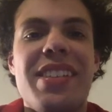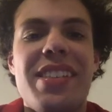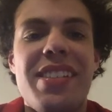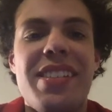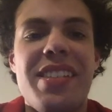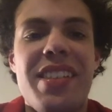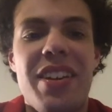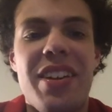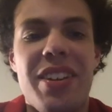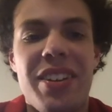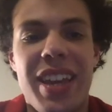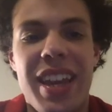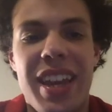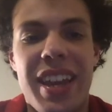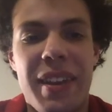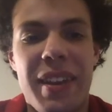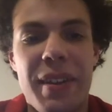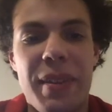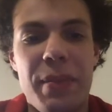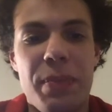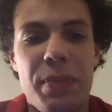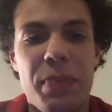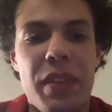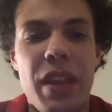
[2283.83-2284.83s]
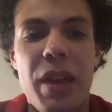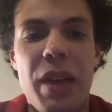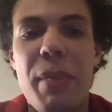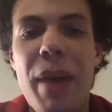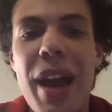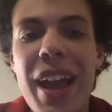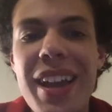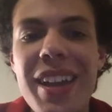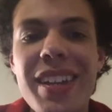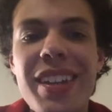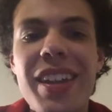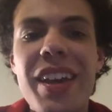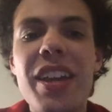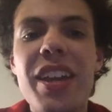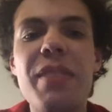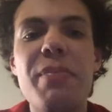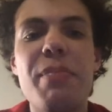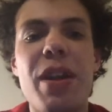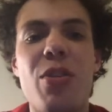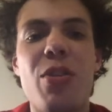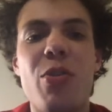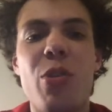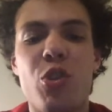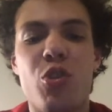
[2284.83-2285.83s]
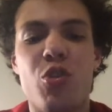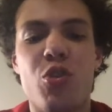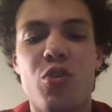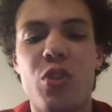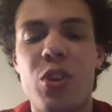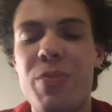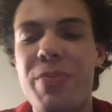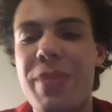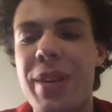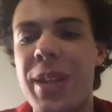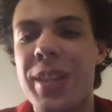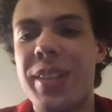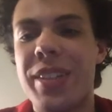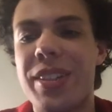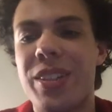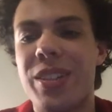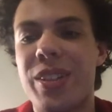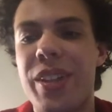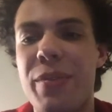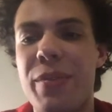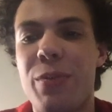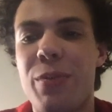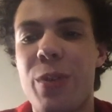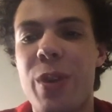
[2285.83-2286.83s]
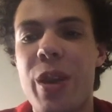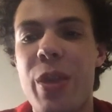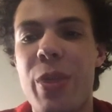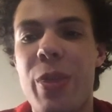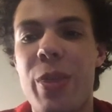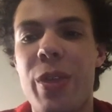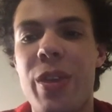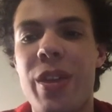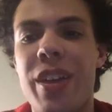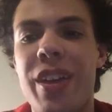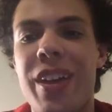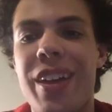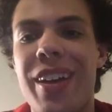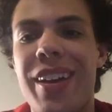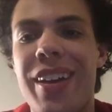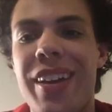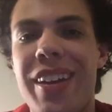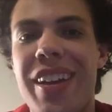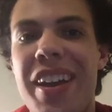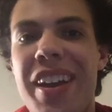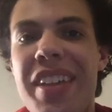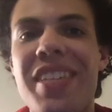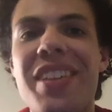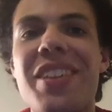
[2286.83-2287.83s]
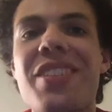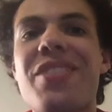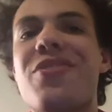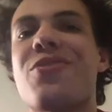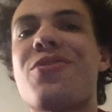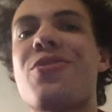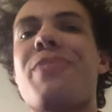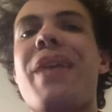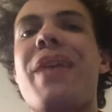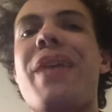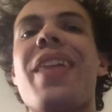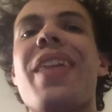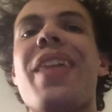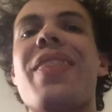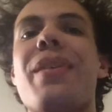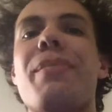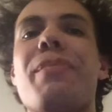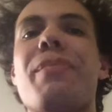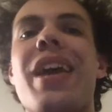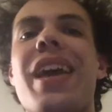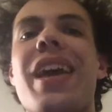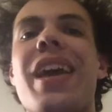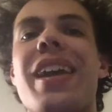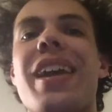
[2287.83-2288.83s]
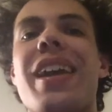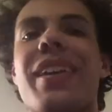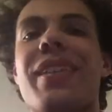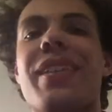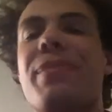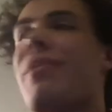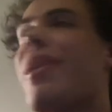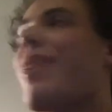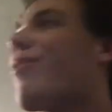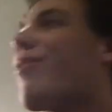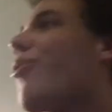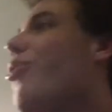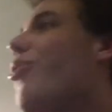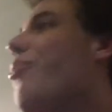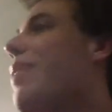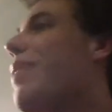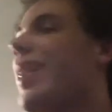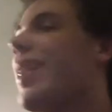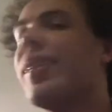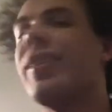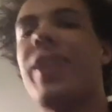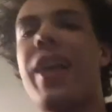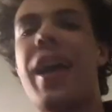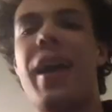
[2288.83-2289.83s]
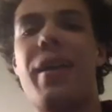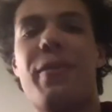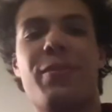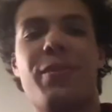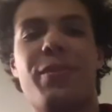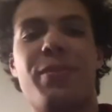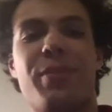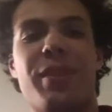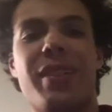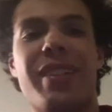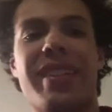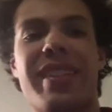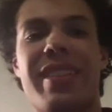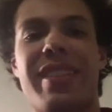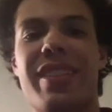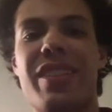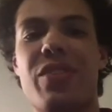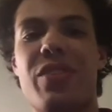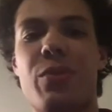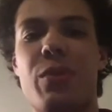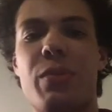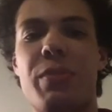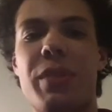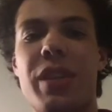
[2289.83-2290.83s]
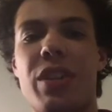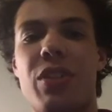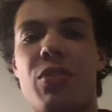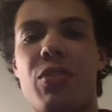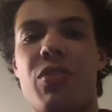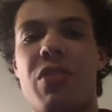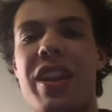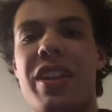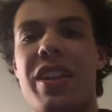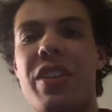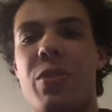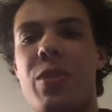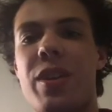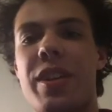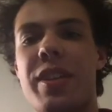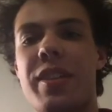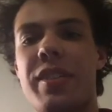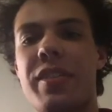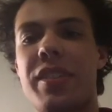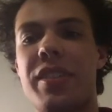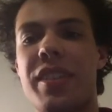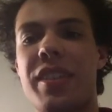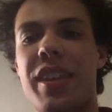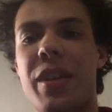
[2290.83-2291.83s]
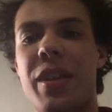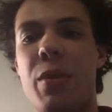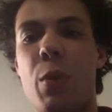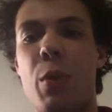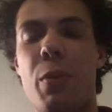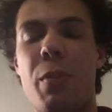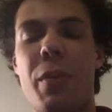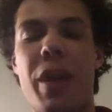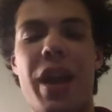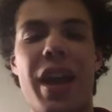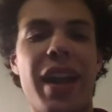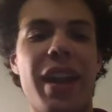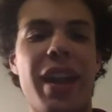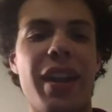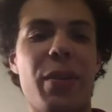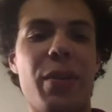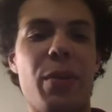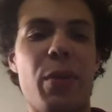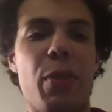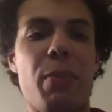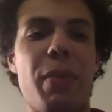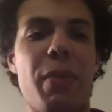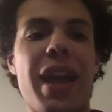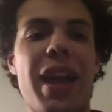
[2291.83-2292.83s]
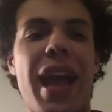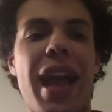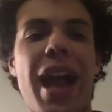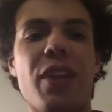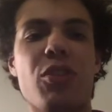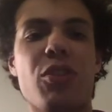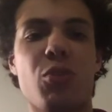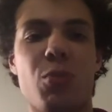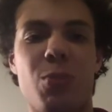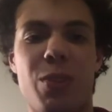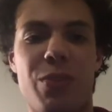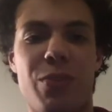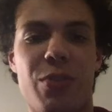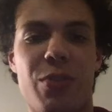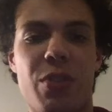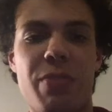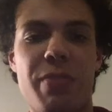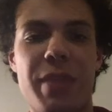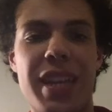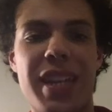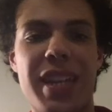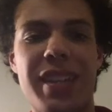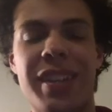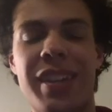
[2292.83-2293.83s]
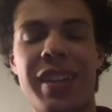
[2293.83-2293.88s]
Okay. Am I a nightmarish roommate to live with? I think it's too bad that my roommate left, because this would be a great quiz to take with my actual roommate.